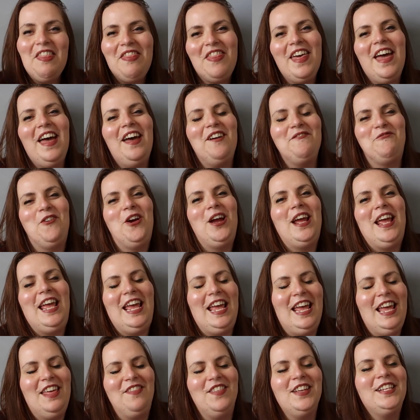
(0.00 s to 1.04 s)
They're right
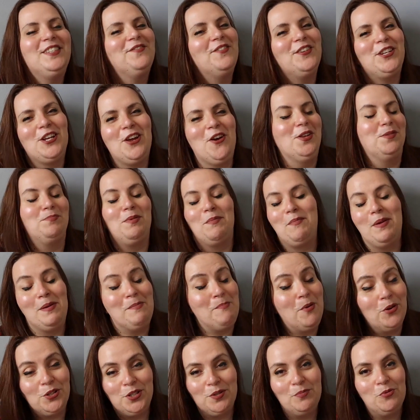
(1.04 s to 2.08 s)
here. This video has been
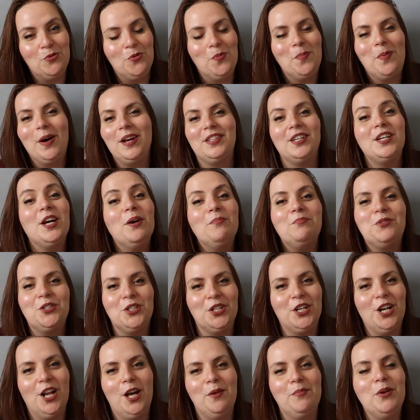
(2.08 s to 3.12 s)
made possible by the
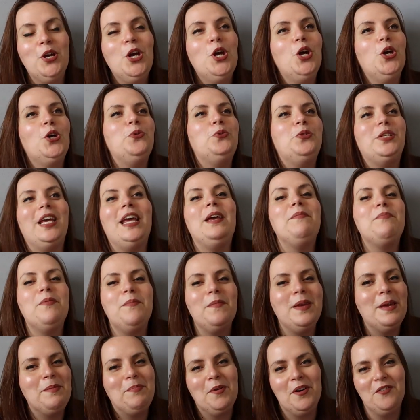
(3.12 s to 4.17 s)
Gumption Club, who tip
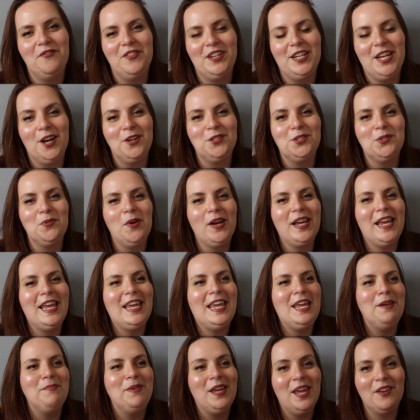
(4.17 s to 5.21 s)
me per video so I can
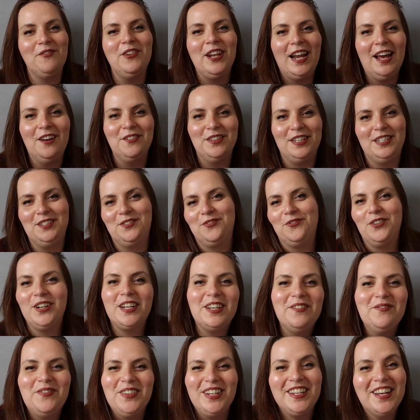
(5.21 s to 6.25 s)
keep giving out these
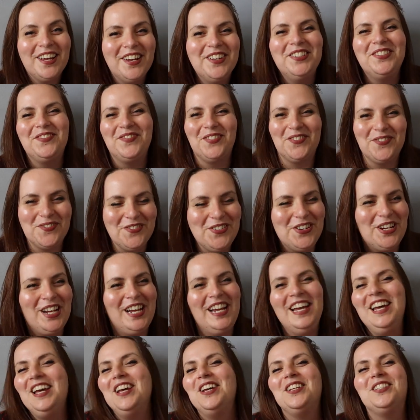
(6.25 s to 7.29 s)
freaking videos for
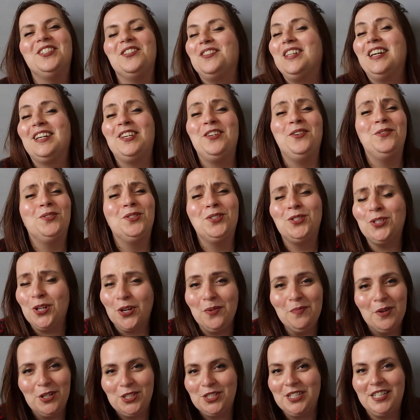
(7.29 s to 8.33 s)
free. So thank you so
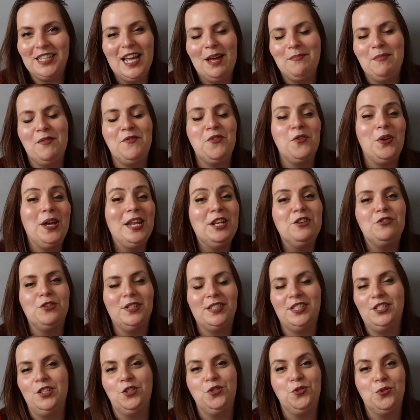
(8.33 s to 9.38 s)
much to them. If you're
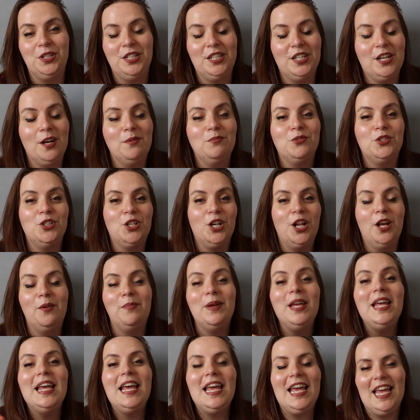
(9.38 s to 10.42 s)
interested in joining the Gumption Club,
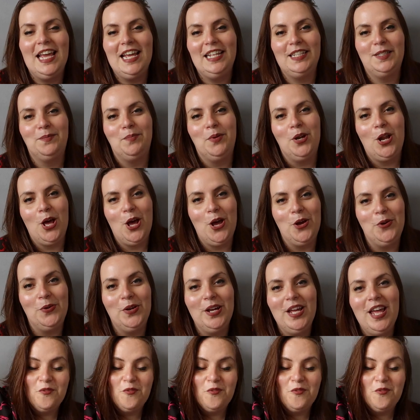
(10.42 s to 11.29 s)
it's below.